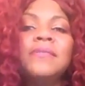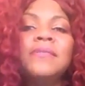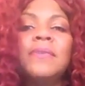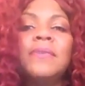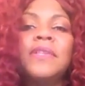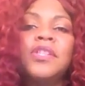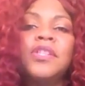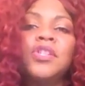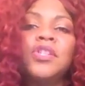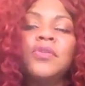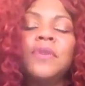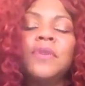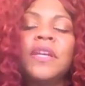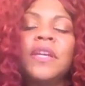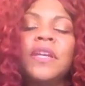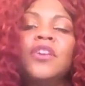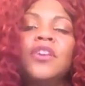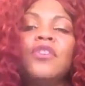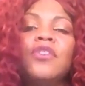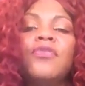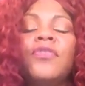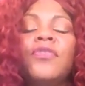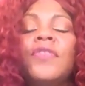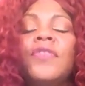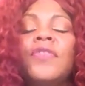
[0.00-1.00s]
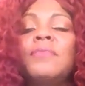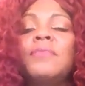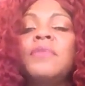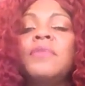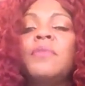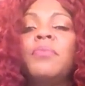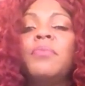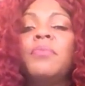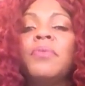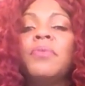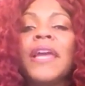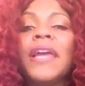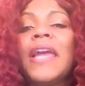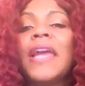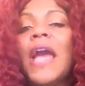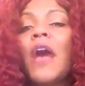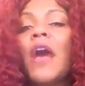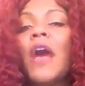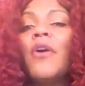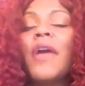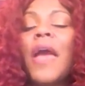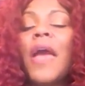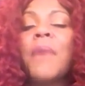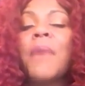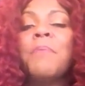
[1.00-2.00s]
months to a year for them to play
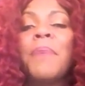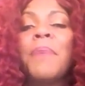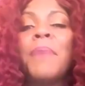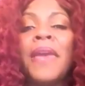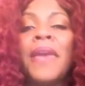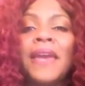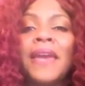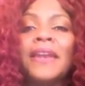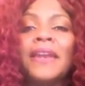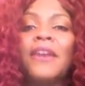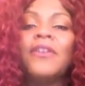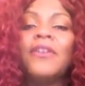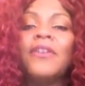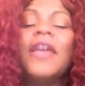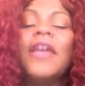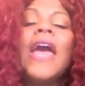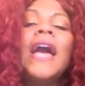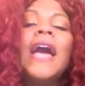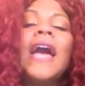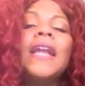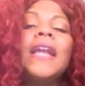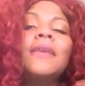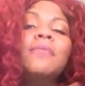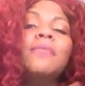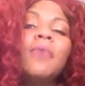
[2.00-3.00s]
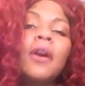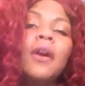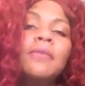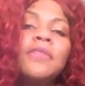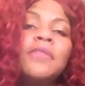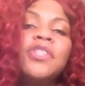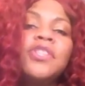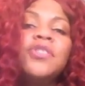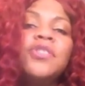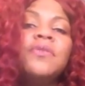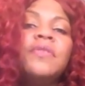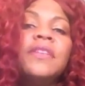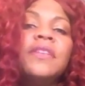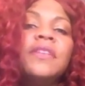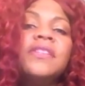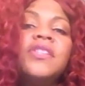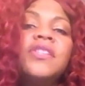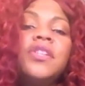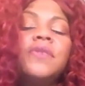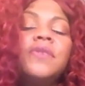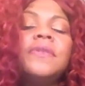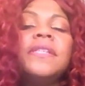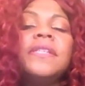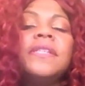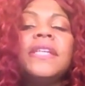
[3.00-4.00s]
out and pan out. And I promise you, this
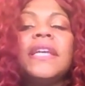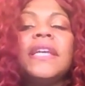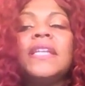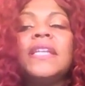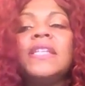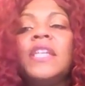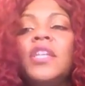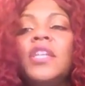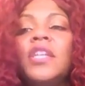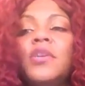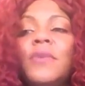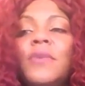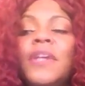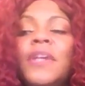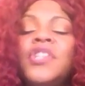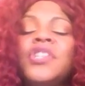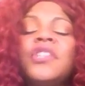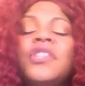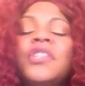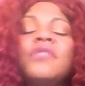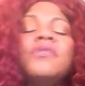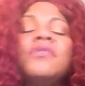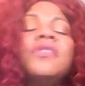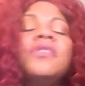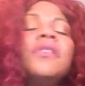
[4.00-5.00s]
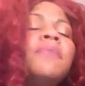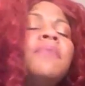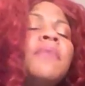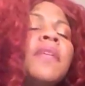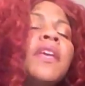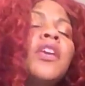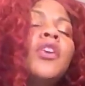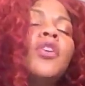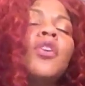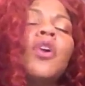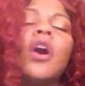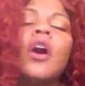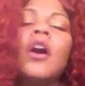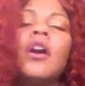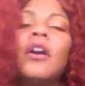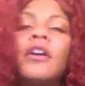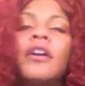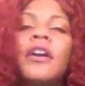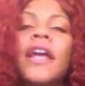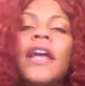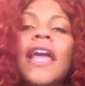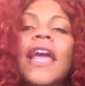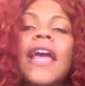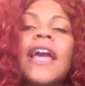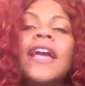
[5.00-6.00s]
too is a continuation. There's something your
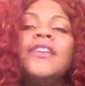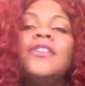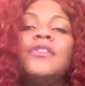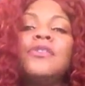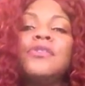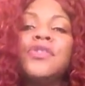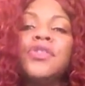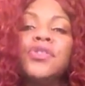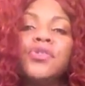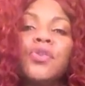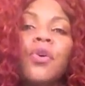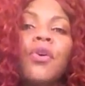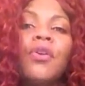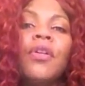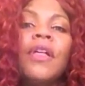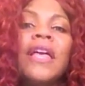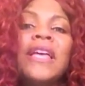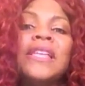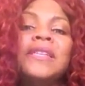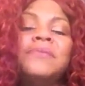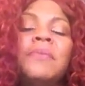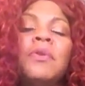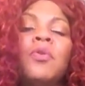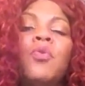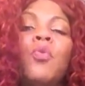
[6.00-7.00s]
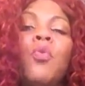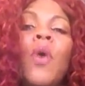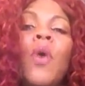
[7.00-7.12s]
heart and your soul has been